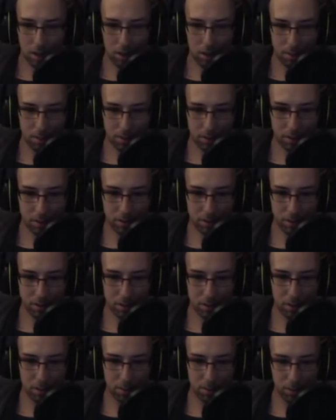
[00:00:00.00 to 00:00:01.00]
I'm going to use the
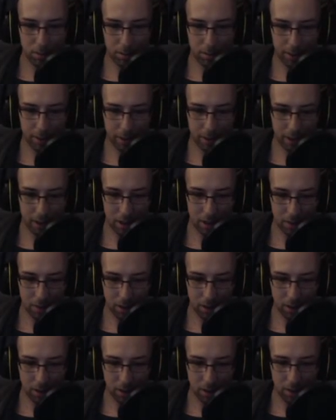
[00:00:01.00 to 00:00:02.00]
simple repair kit. I'm
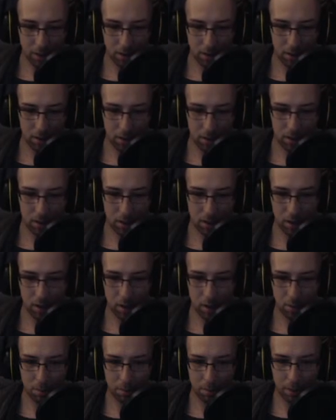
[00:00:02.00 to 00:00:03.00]
like,
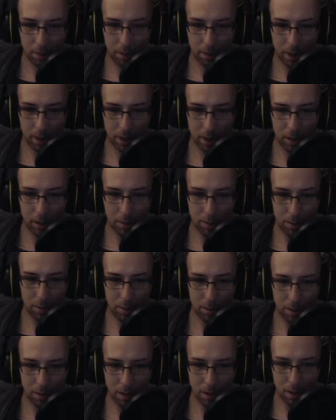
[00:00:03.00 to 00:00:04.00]
oh, I got another one
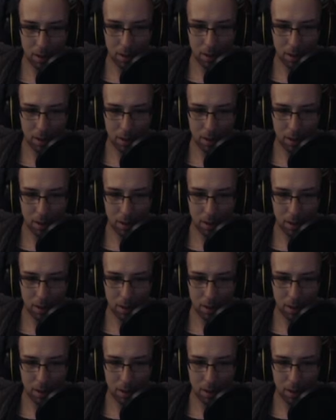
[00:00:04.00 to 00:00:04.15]
maybe?